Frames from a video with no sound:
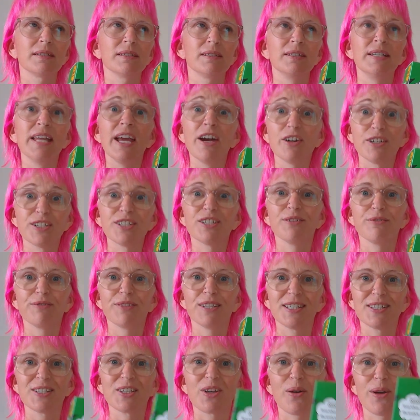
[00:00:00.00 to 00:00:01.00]
narrative
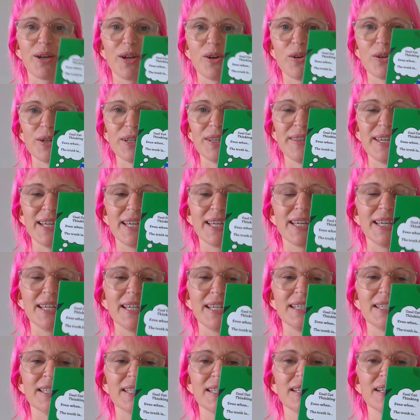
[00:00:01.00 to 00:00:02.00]
that's going on in their
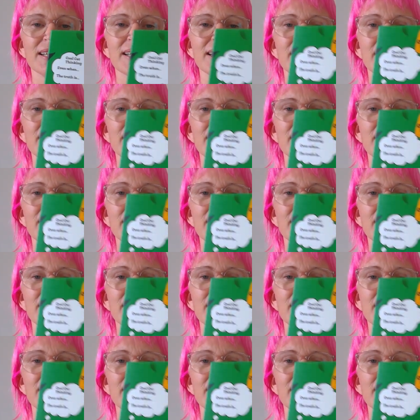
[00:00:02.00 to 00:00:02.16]
head.